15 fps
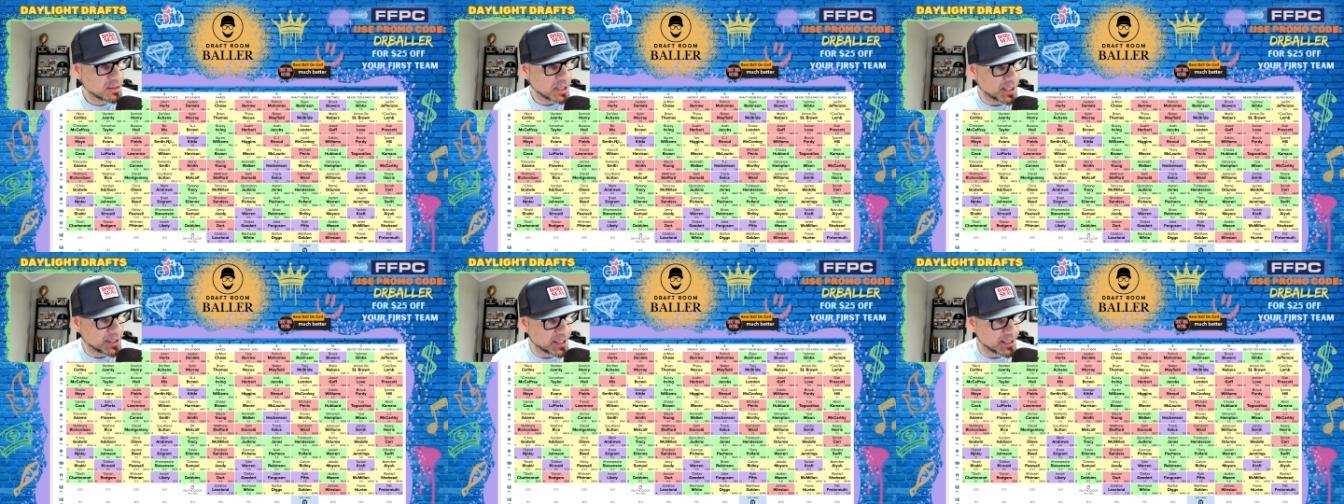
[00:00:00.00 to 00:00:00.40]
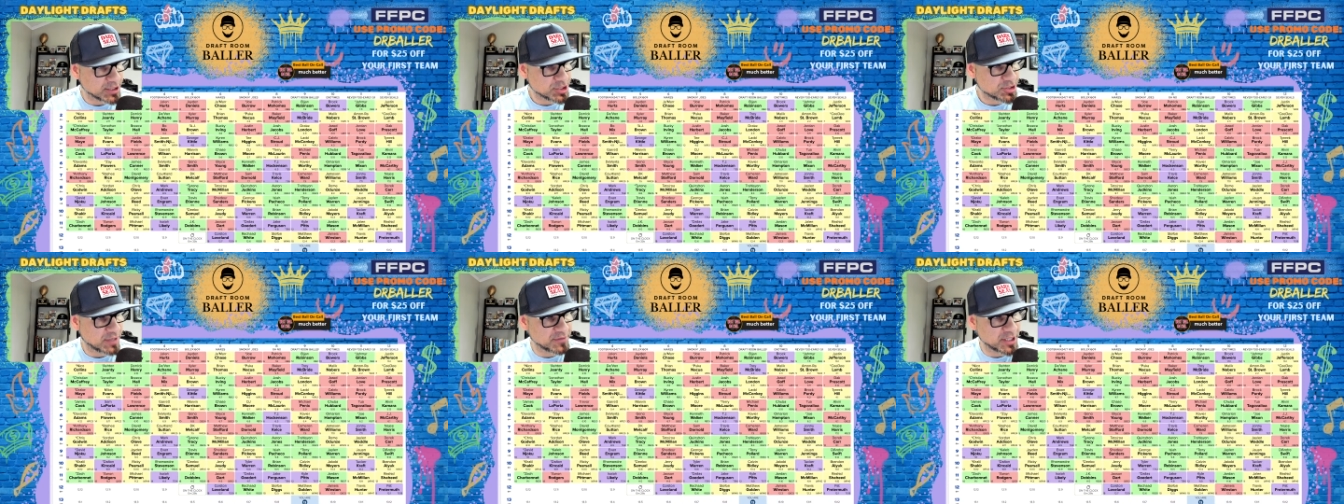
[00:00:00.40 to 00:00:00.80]
And then
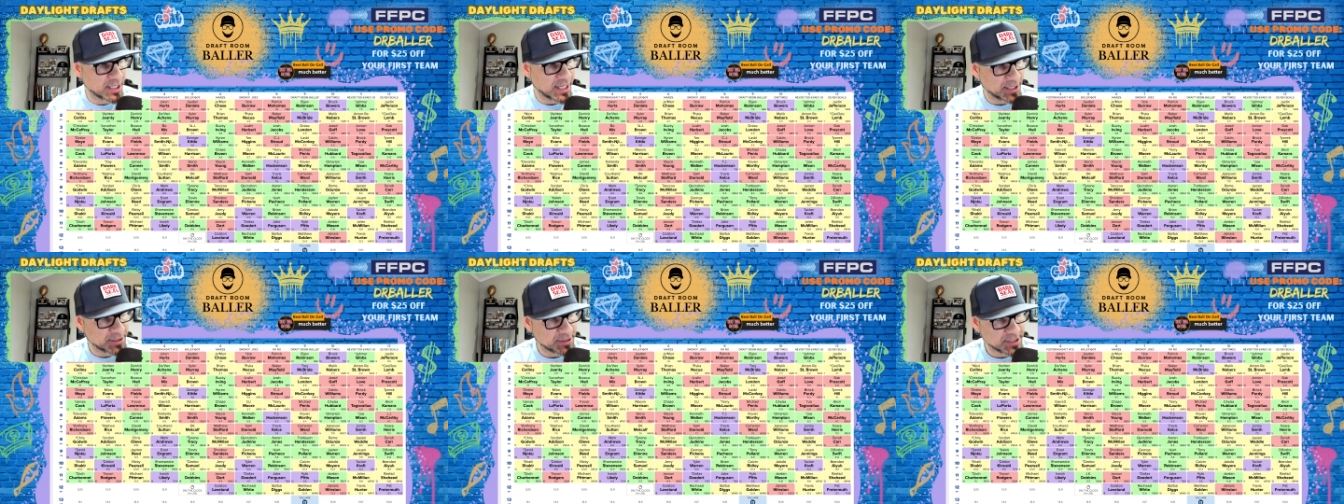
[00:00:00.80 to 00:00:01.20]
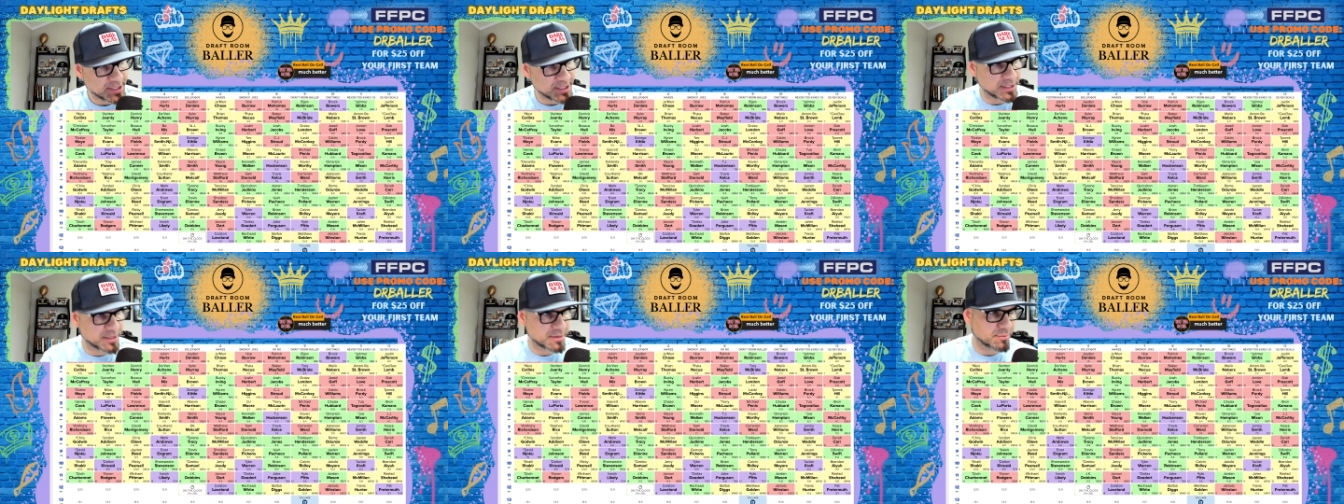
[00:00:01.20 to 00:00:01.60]
Trevion
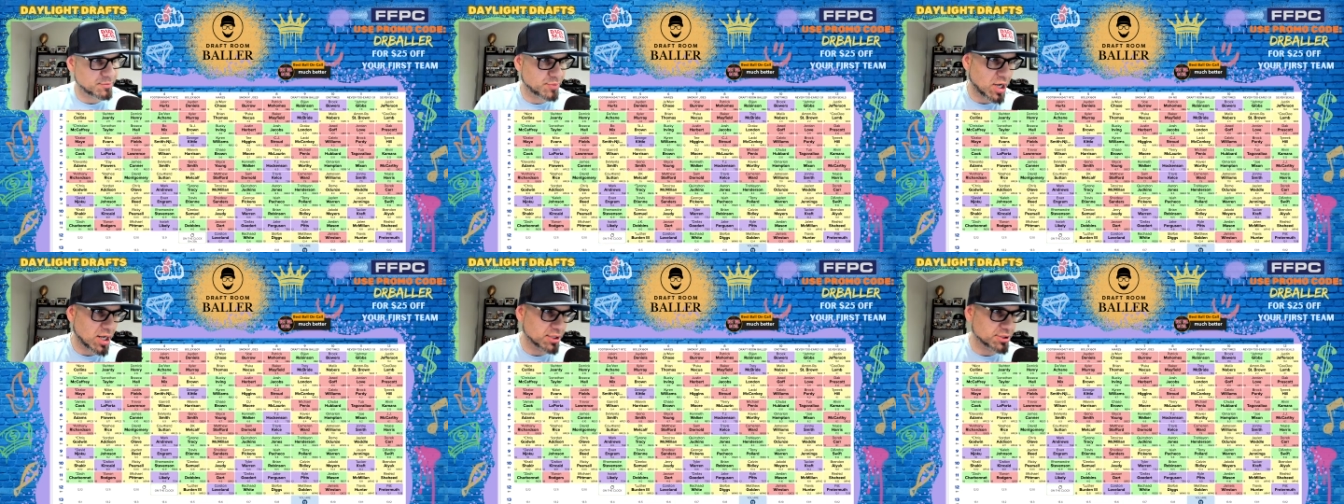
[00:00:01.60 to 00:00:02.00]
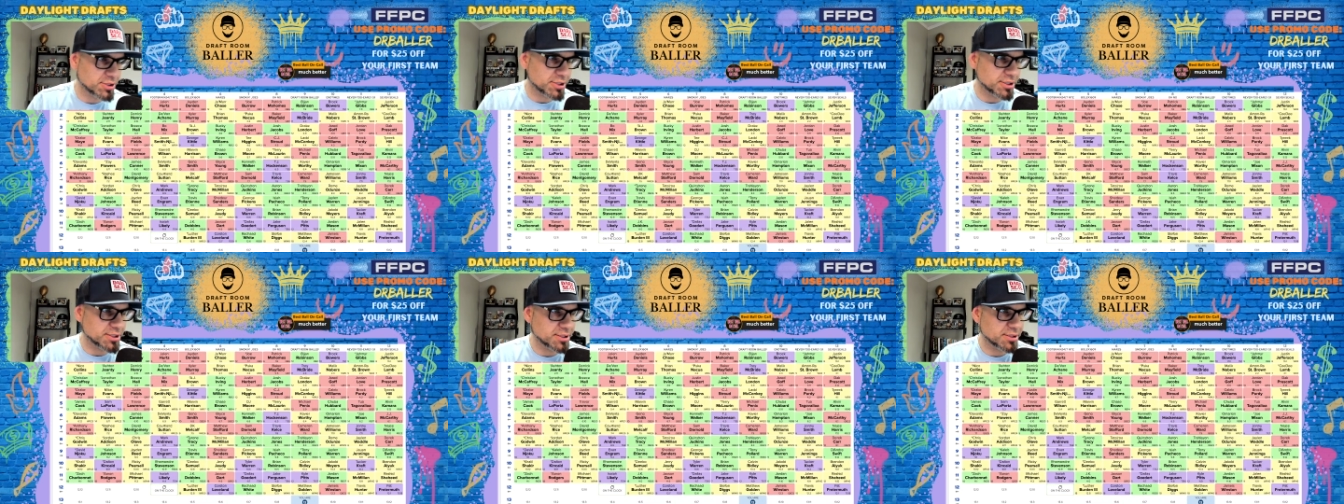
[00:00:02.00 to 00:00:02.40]
Henderson,
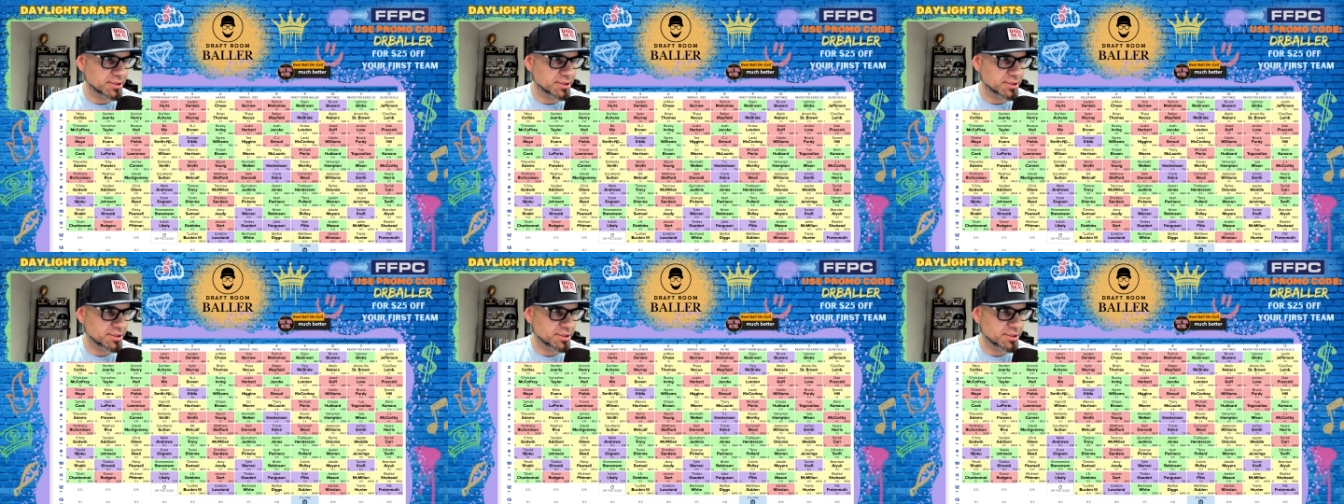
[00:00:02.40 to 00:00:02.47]
Pollard,